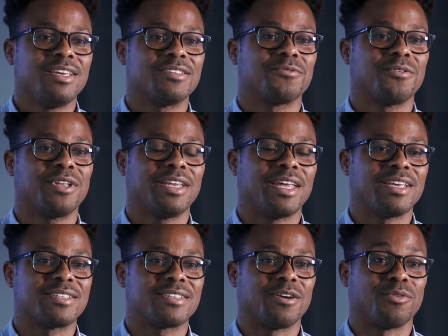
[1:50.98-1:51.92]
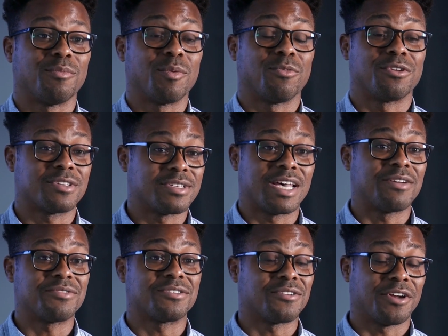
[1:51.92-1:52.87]
He's a really nice uh, remembrance because
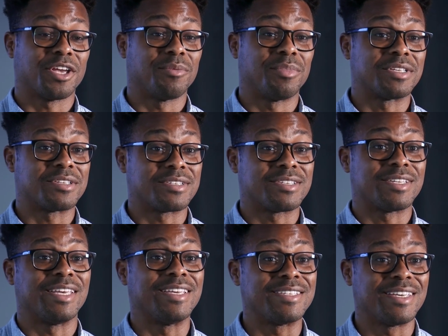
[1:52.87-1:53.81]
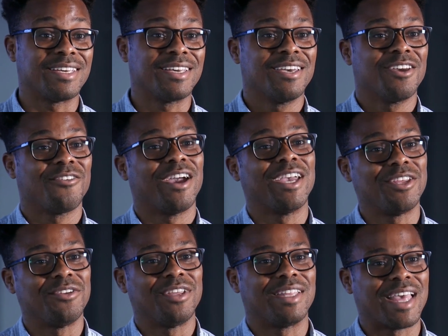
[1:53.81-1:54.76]
obviously starting a business isn't easy, right?
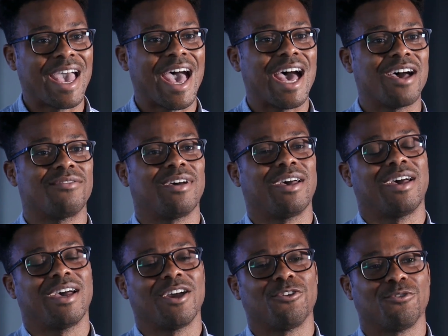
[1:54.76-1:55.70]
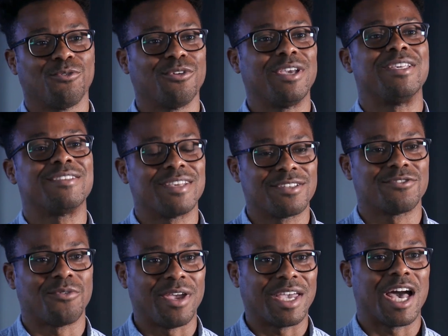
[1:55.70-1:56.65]
You need to have a, a, reason
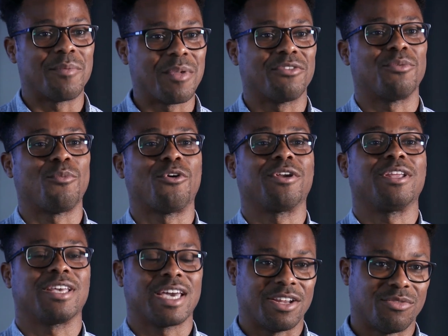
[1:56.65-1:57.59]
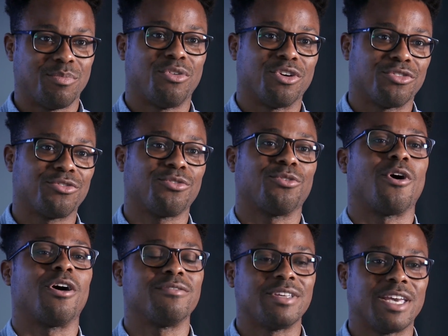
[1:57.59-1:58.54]
to wake up every morning to kind of push through
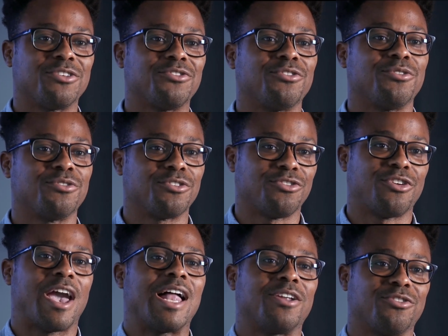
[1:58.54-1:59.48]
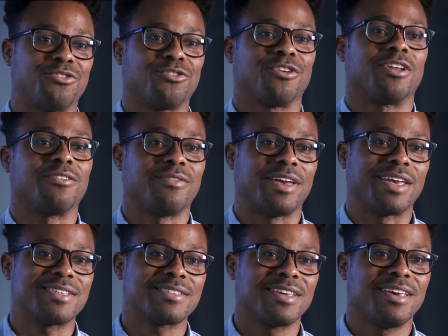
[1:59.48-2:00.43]
all the issues and challenges you're going to
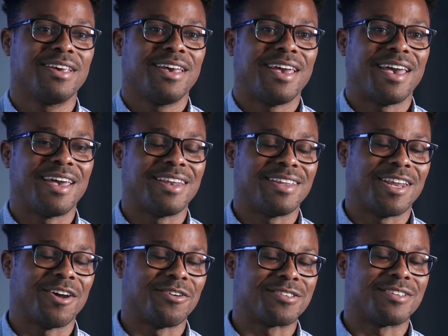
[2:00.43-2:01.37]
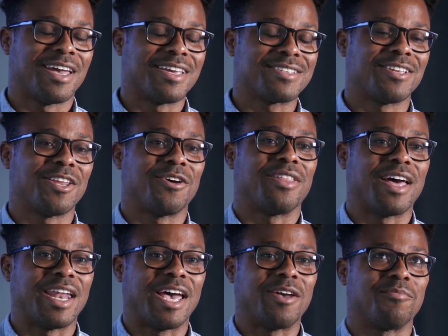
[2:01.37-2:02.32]
face. And, you know, it's nice to know
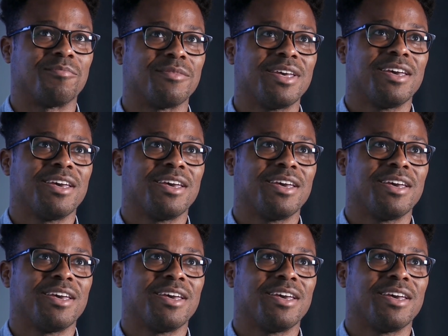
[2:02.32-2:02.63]
that I'm